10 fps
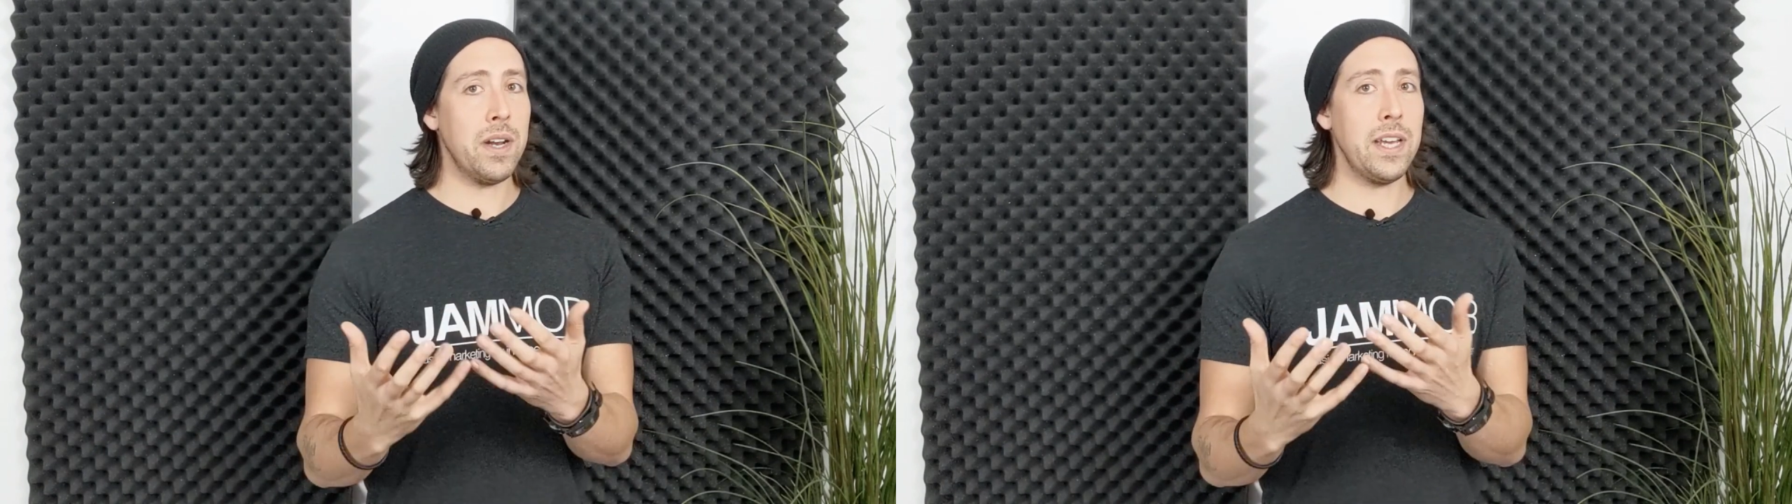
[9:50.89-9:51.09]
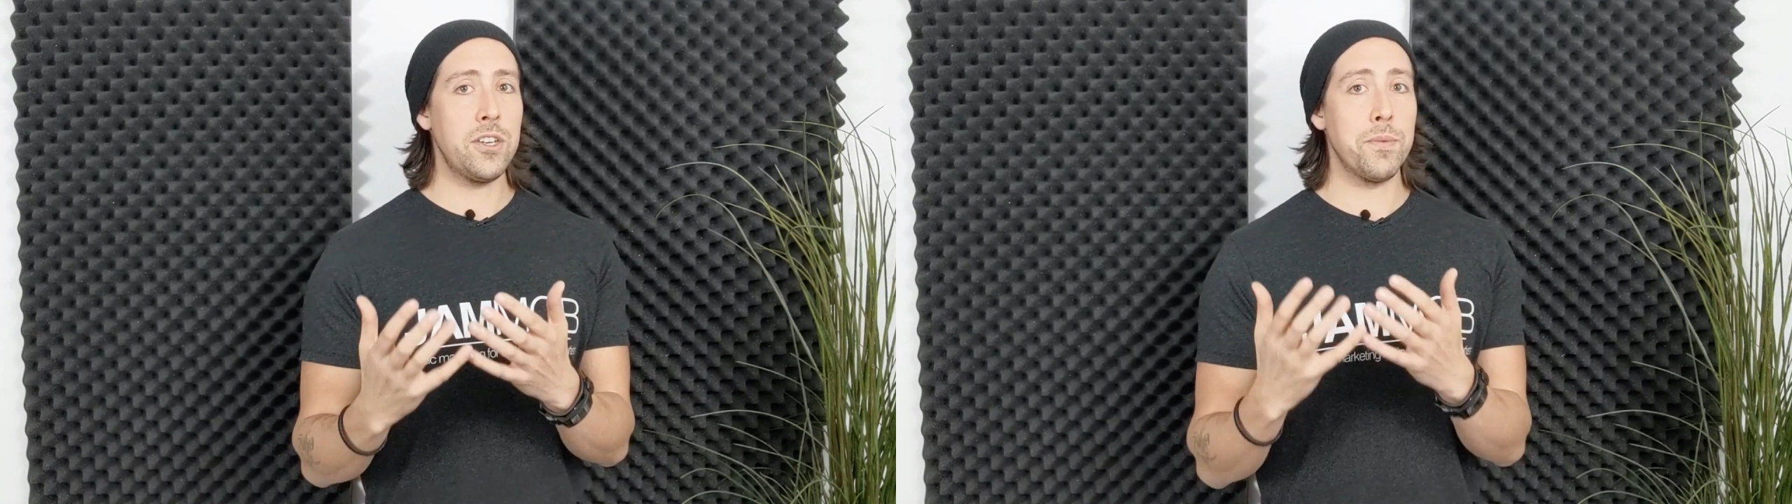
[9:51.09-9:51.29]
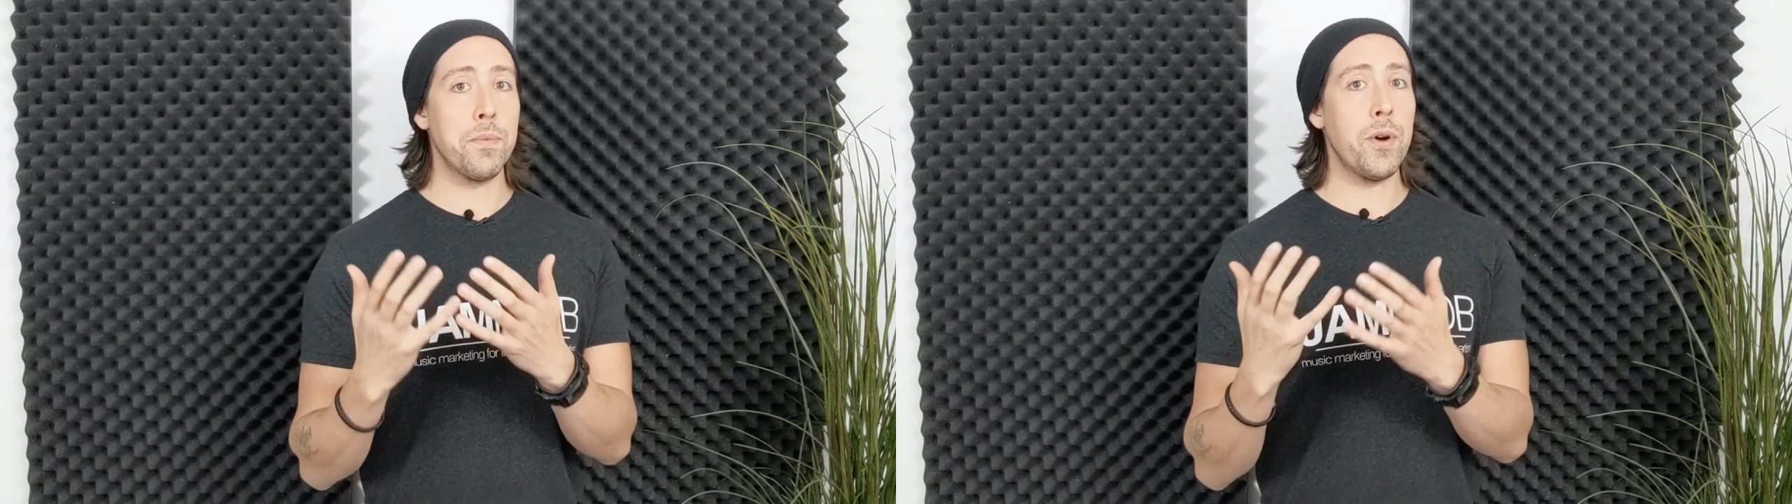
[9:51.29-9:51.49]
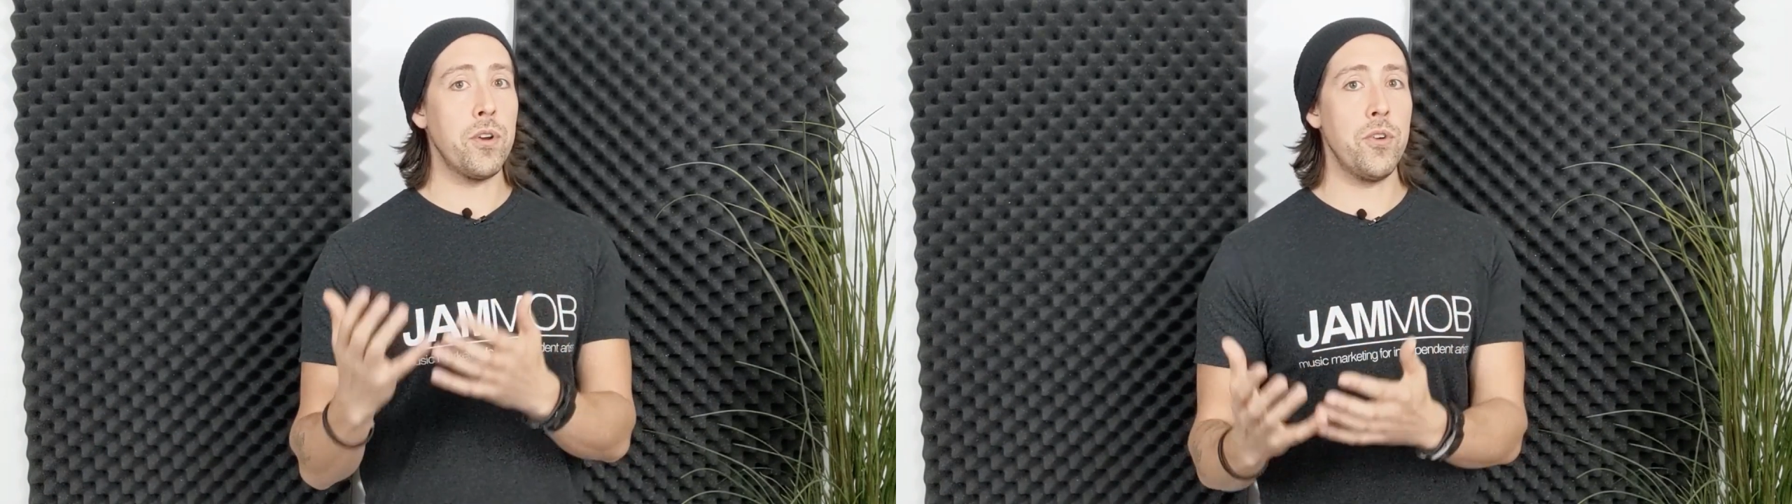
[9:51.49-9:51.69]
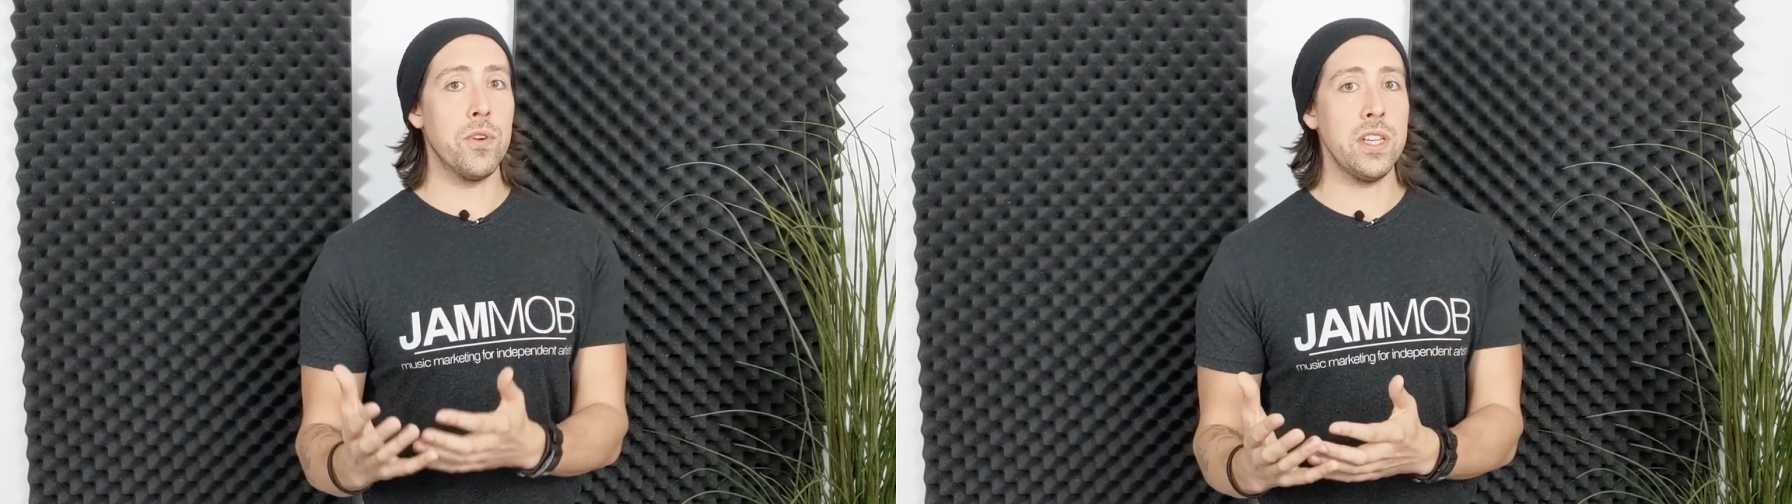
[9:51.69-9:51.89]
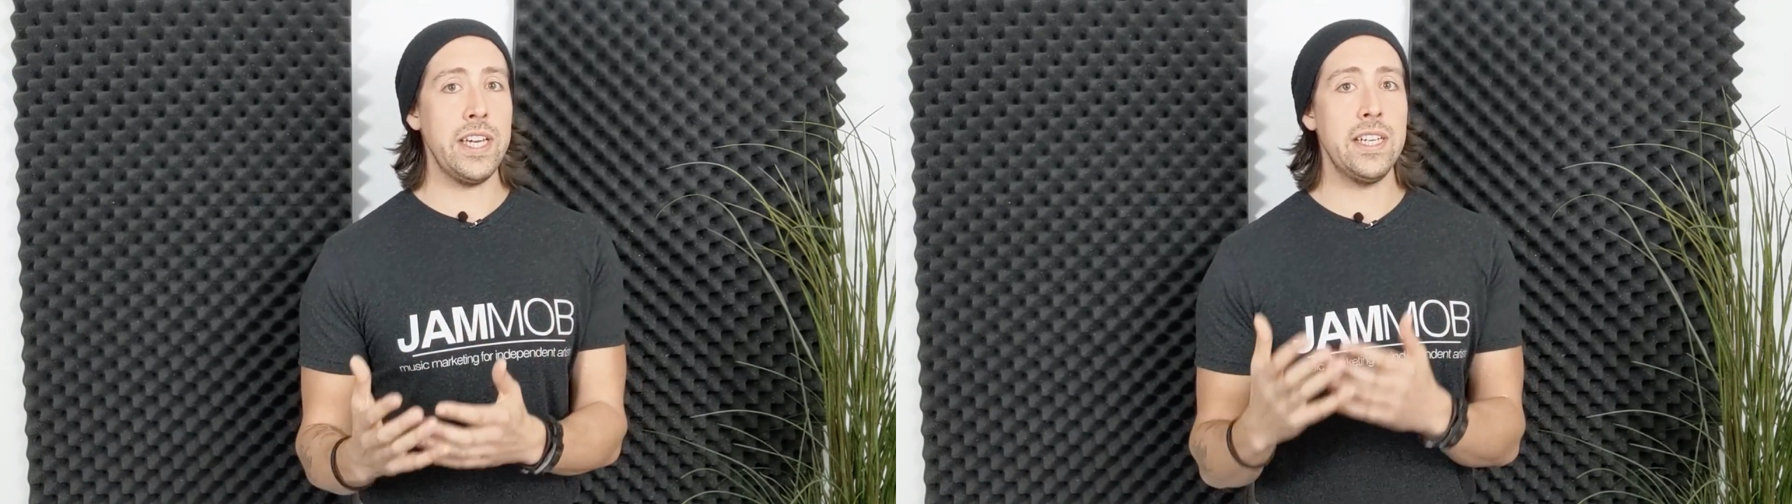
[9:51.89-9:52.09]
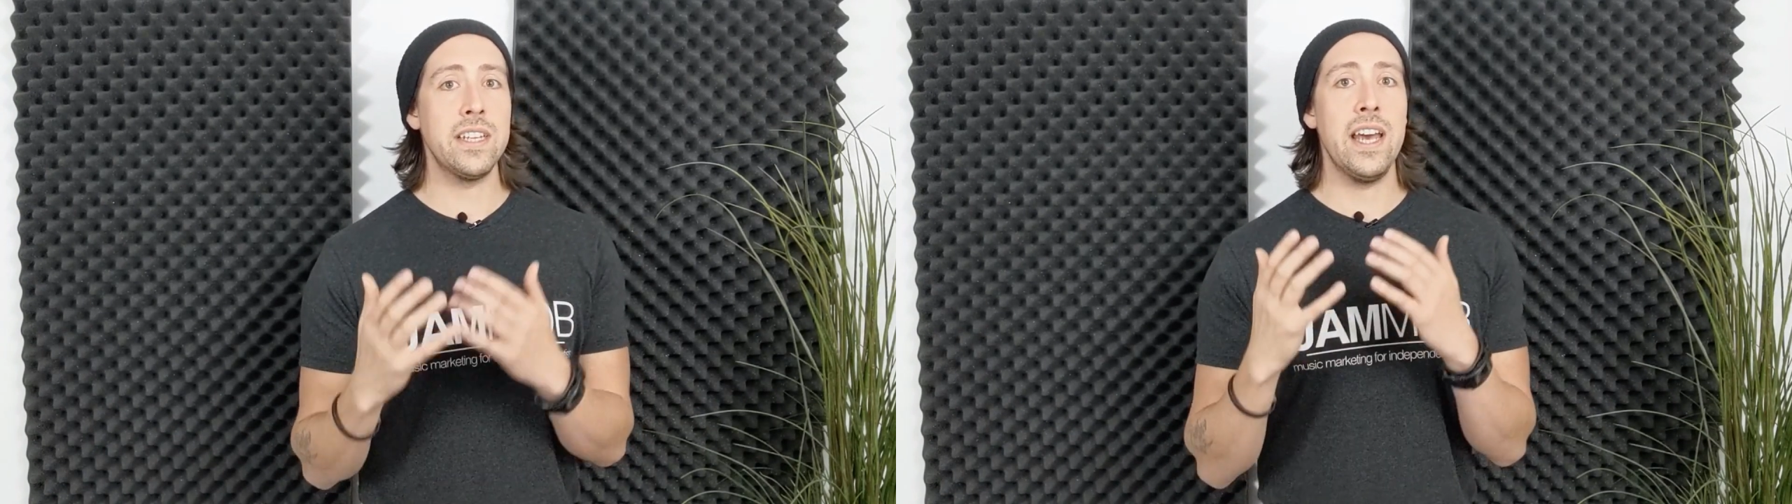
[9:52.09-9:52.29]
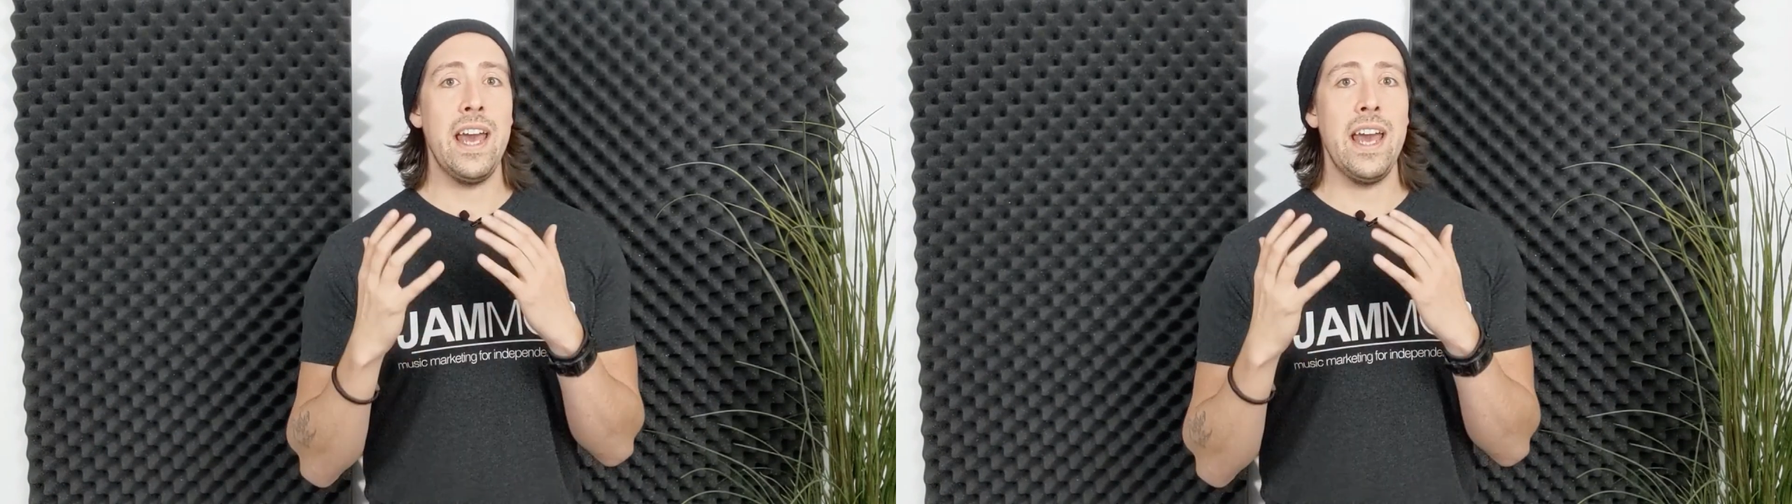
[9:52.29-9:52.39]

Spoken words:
money to promote a new release